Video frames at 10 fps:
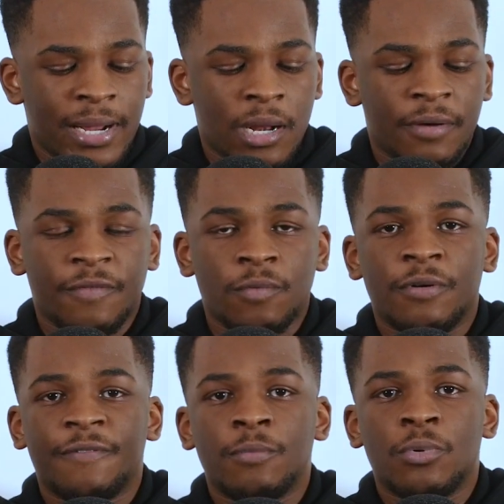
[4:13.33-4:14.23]
I love
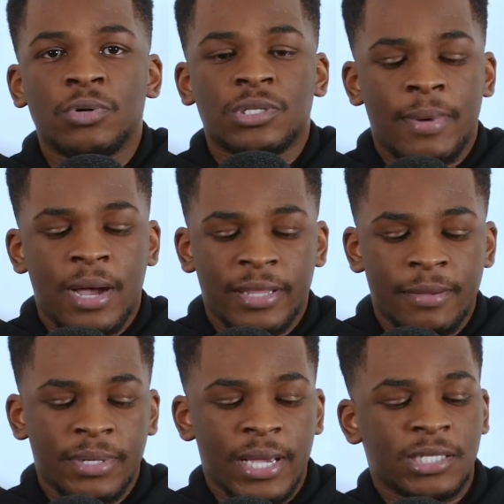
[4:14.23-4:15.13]
what football was about
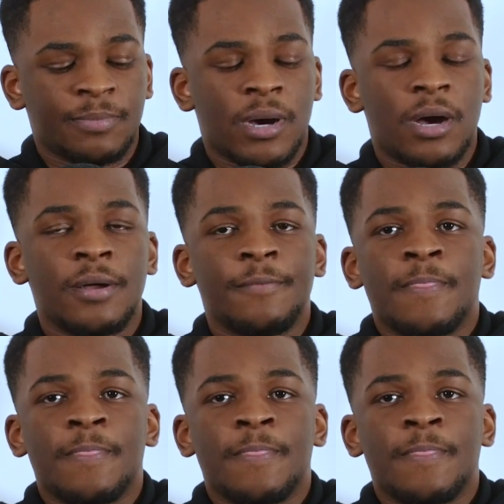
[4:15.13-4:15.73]
them days, but